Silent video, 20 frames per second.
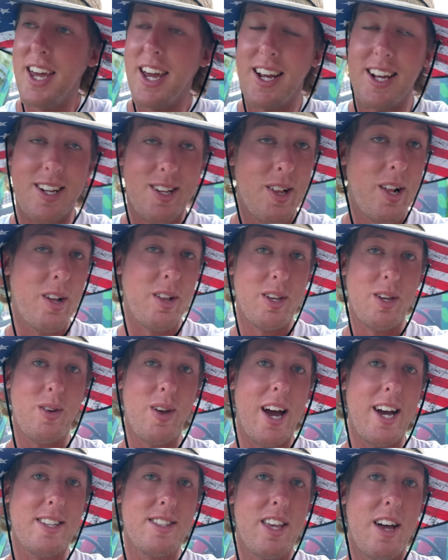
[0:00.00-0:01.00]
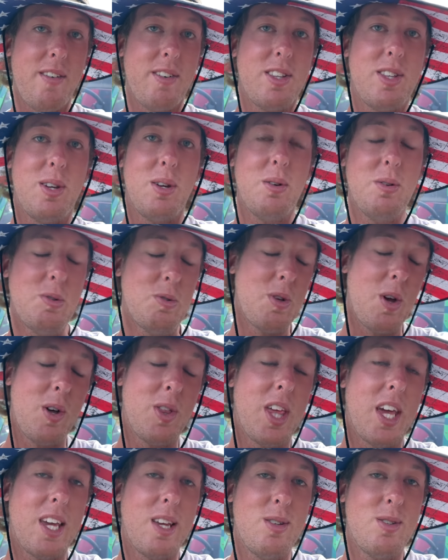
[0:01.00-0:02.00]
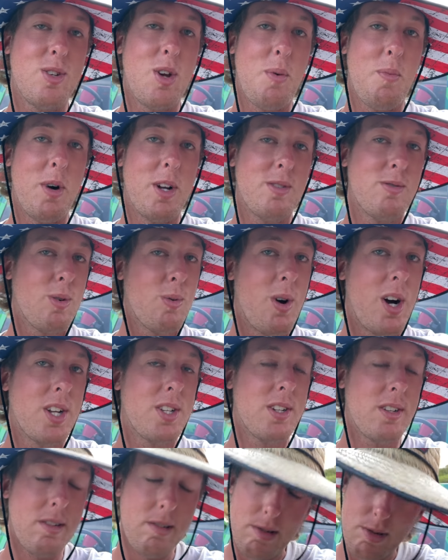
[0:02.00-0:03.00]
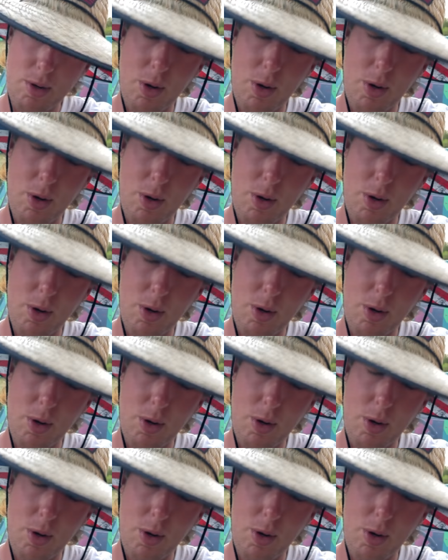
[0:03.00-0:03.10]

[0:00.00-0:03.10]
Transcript: And clearly you guys love it too, so thank you so much for watching.